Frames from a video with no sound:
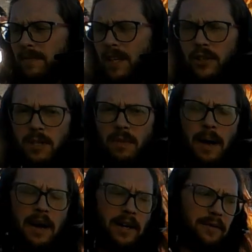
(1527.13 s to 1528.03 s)
Just
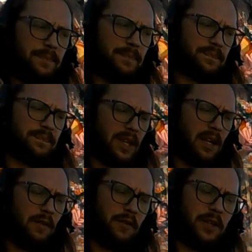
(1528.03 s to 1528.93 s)
preparing
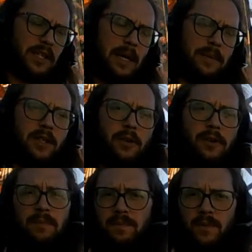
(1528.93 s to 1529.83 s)
for this episode.